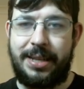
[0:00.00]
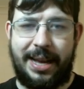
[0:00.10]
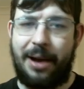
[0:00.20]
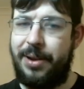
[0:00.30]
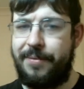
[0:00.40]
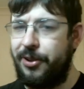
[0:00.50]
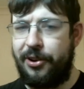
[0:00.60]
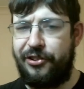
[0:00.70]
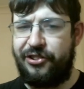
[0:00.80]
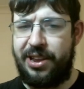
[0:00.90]
Like, I would even
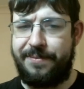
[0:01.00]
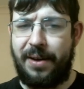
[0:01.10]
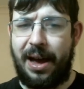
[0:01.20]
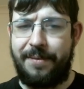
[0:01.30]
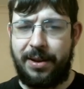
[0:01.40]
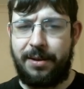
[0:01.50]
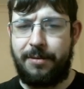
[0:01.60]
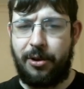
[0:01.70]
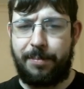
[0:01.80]
go g5 and, you know,